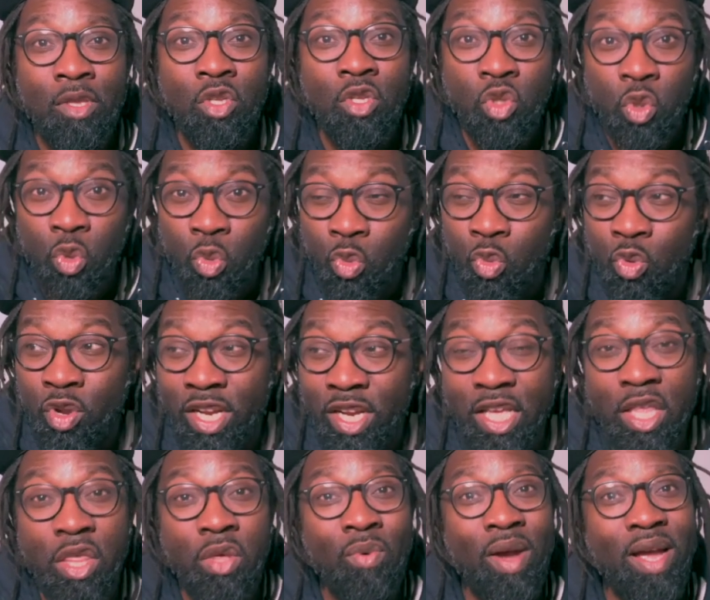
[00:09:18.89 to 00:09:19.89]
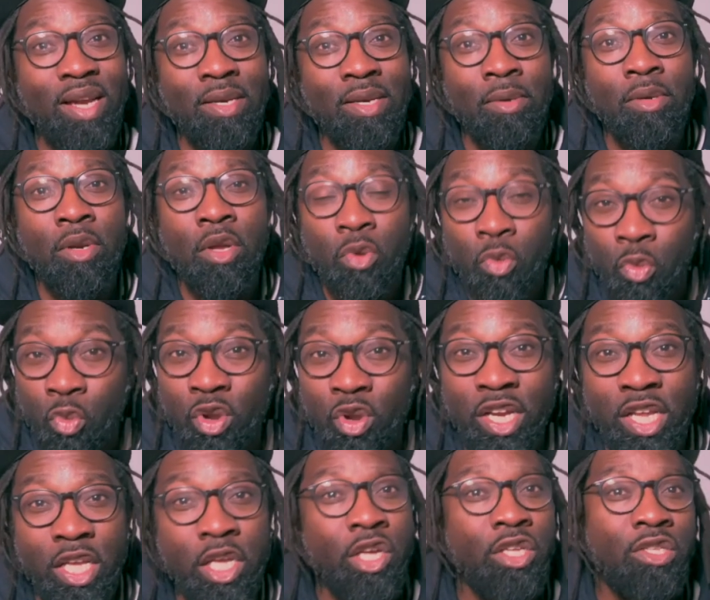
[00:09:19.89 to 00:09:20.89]
to really threaten
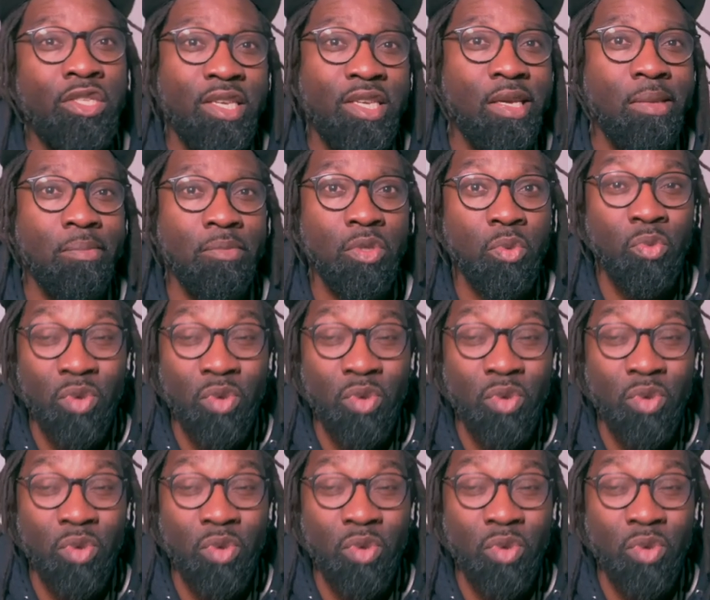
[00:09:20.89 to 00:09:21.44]
really good teams.